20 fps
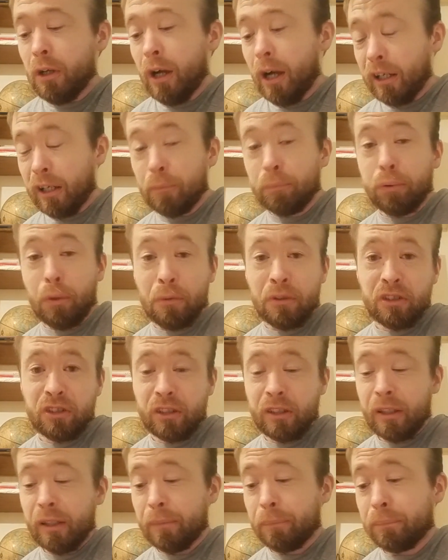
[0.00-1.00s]
I can promise
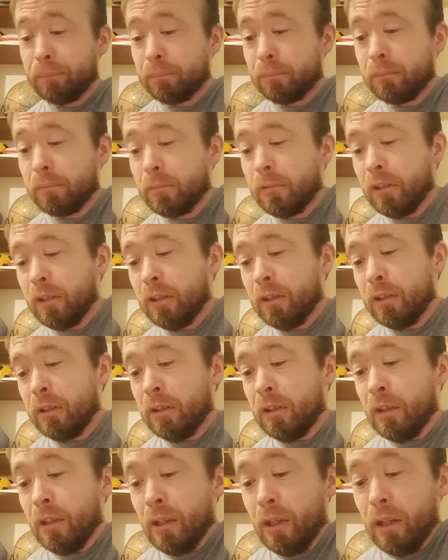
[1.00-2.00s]
you that.
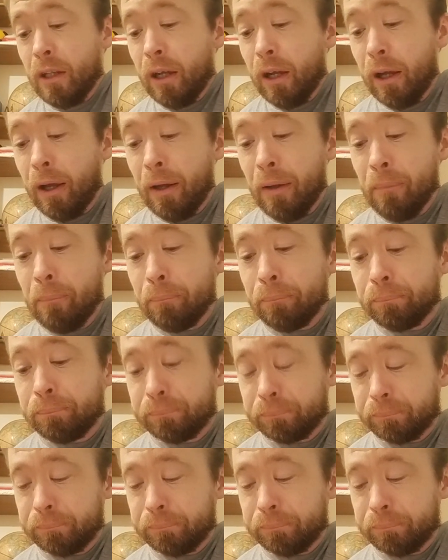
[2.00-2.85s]
Um,